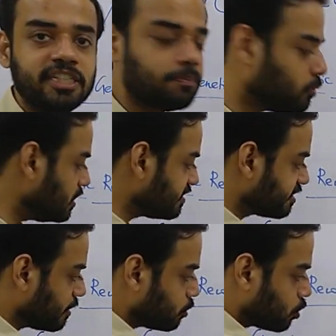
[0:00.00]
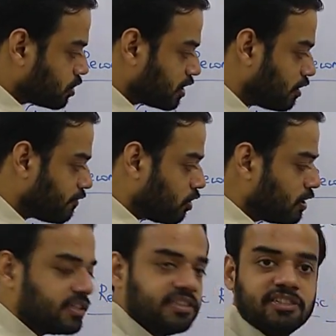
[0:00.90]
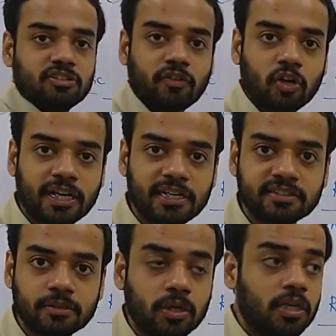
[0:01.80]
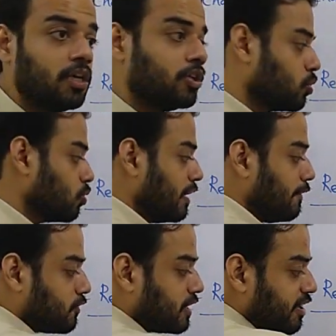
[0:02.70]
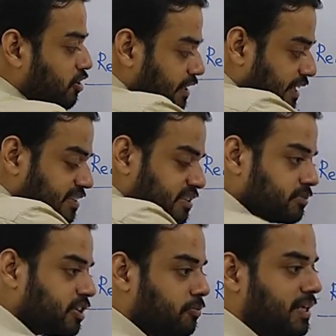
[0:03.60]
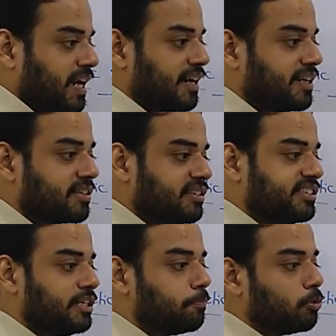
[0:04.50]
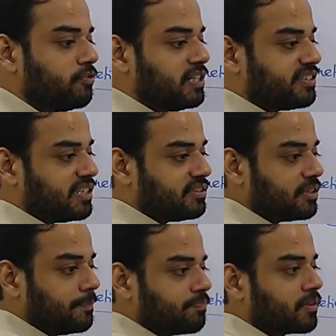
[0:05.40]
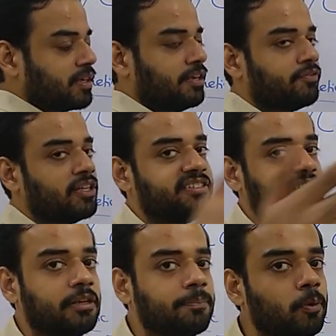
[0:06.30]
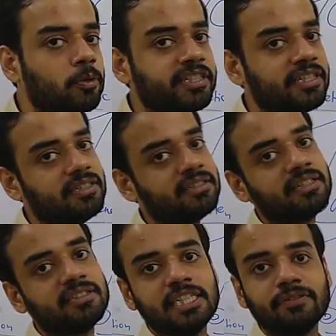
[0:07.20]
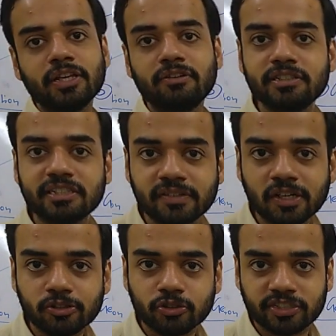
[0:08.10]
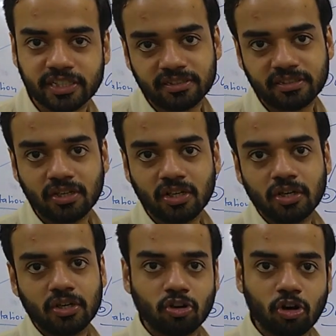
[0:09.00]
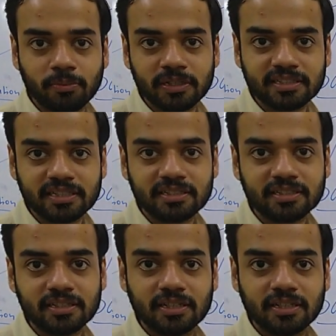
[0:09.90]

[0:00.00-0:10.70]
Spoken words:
Gene pool is sum total of all the genes of organism. So if three organisms have been added, the gene pool will change. If the gene pool changes, the gene frequency will also change. Common sense.